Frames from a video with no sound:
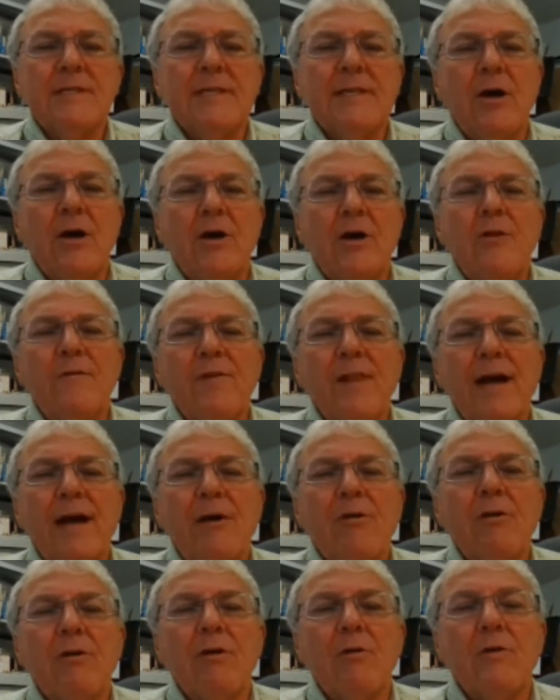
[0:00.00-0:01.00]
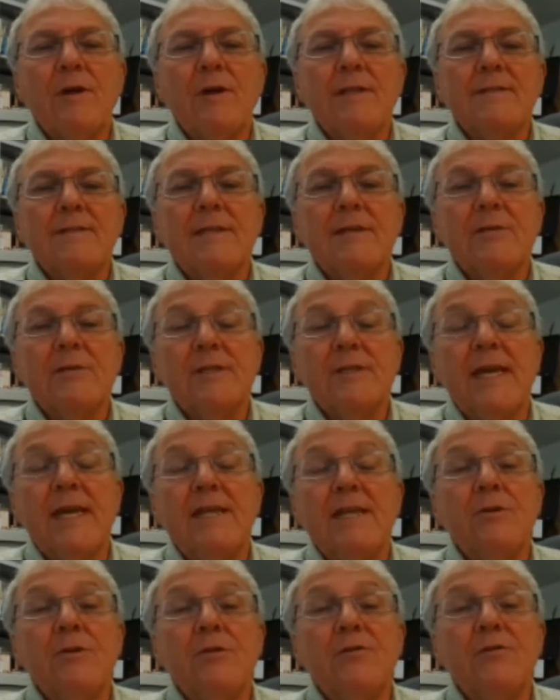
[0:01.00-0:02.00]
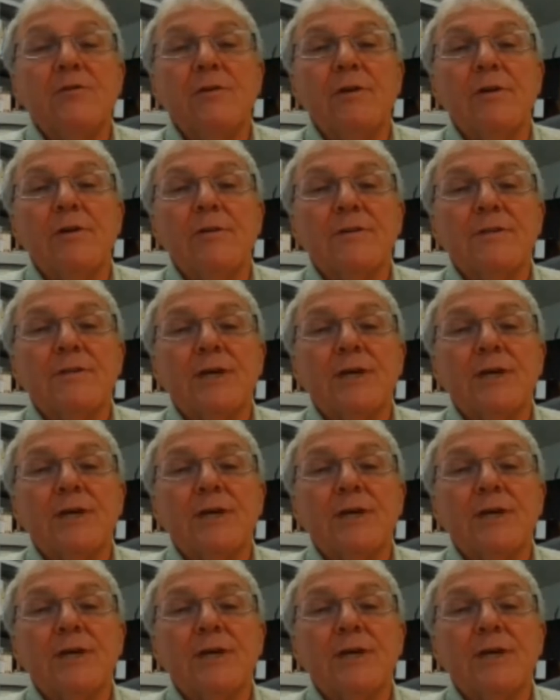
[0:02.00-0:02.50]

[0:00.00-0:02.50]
And the autoflower are ones that are day neutral.